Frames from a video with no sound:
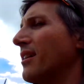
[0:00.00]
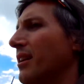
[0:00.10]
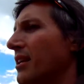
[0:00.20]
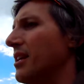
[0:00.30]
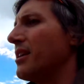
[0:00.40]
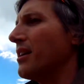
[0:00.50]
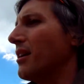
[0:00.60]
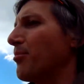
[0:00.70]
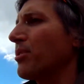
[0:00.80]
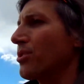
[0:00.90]
And he
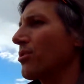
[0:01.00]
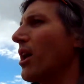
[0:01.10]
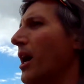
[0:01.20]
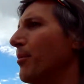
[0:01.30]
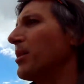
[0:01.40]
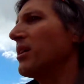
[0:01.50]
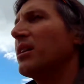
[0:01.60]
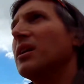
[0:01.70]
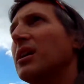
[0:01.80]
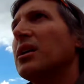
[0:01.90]
prescribed
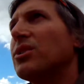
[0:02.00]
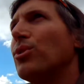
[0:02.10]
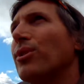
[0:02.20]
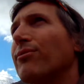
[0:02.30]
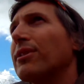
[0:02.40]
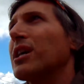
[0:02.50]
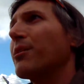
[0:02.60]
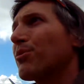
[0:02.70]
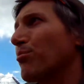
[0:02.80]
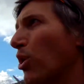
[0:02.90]
2 different
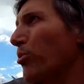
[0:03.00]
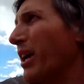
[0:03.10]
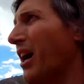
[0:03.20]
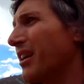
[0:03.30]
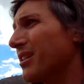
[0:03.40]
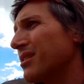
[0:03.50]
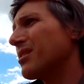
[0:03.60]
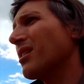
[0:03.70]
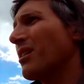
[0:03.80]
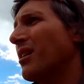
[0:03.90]
types of
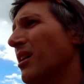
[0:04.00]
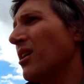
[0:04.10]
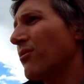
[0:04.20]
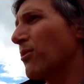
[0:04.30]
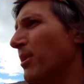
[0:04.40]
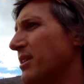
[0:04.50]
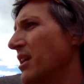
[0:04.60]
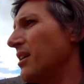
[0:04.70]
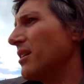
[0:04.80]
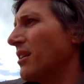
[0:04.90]
probiotics for me to
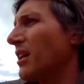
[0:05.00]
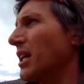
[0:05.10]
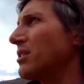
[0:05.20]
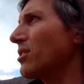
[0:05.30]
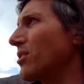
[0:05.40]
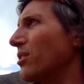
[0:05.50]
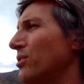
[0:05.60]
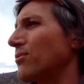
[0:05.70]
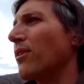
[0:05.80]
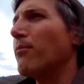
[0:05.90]
take, and I took
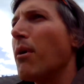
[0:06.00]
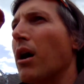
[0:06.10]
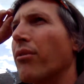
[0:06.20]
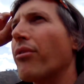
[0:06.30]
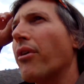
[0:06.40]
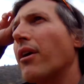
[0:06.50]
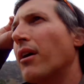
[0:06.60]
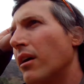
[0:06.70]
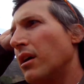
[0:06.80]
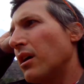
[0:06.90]
those for a month.
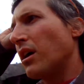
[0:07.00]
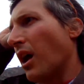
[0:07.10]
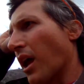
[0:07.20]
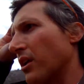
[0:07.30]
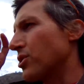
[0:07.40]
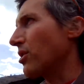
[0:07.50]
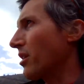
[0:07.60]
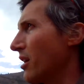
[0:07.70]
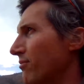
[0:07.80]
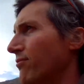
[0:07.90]
And sure
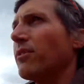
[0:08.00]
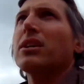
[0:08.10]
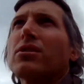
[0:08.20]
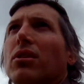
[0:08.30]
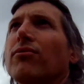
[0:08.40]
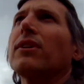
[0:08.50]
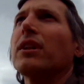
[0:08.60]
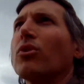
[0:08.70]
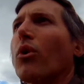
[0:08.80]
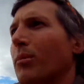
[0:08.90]
enough, I started
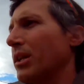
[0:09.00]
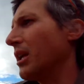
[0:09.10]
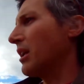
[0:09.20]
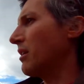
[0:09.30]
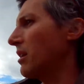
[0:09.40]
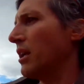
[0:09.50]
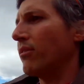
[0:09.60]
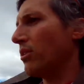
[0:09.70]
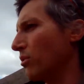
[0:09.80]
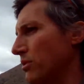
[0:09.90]
feeling normal again, and
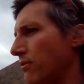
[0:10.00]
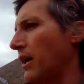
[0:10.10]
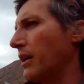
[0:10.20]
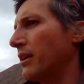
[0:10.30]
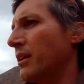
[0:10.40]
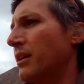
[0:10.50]
everything was fine.